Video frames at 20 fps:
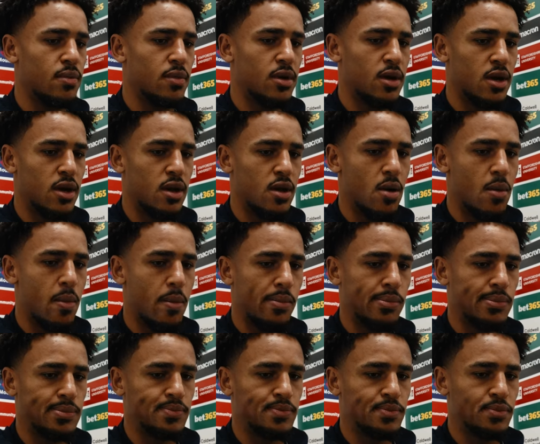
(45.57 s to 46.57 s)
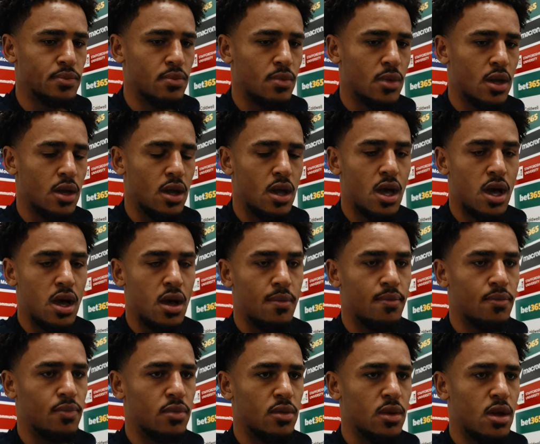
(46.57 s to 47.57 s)
And
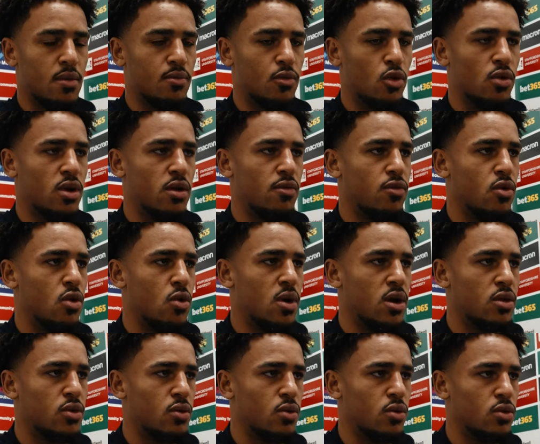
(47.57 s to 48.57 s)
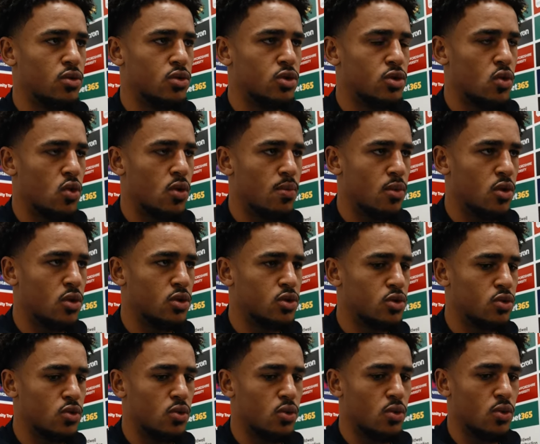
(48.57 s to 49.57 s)
I'm looking forward to score more,
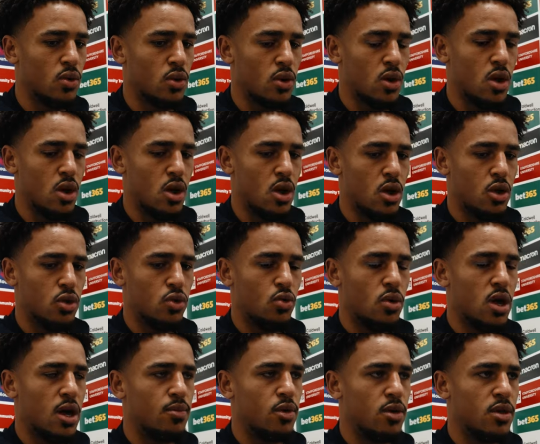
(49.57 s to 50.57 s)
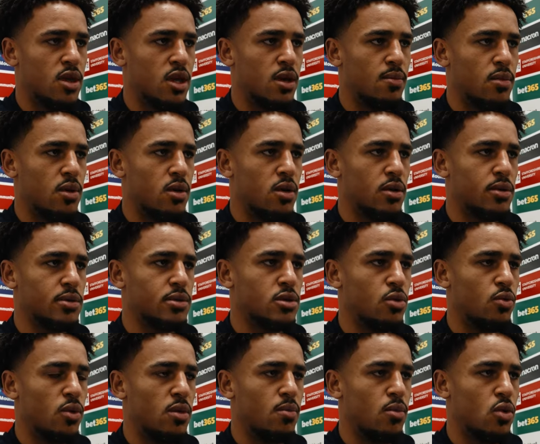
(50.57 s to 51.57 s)
to help the team
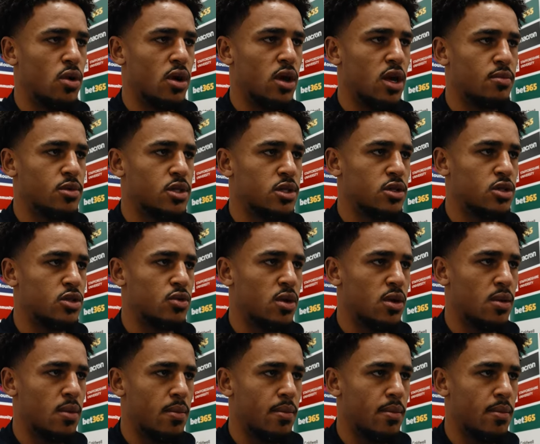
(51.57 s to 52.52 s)
win more games as well.